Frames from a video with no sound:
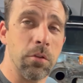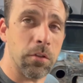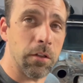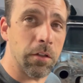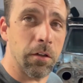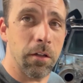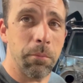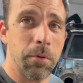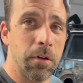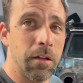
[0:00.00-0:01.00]
to start turning and
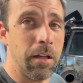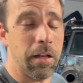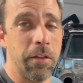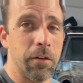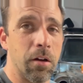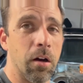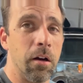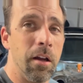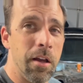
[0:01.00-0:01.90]
burning another car.